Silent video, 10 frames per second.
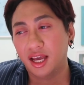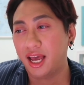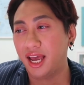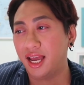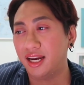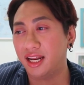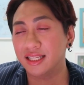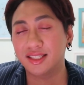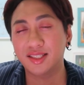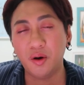and
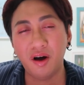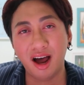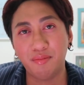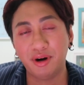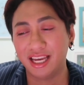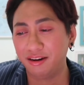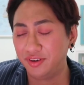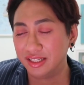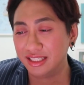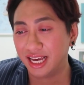it's so heartbreaking it
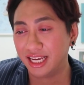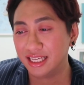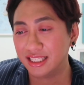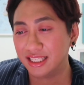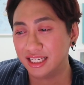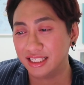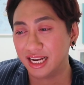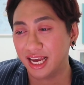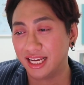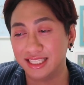feels like he's he's
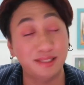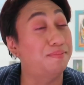like he's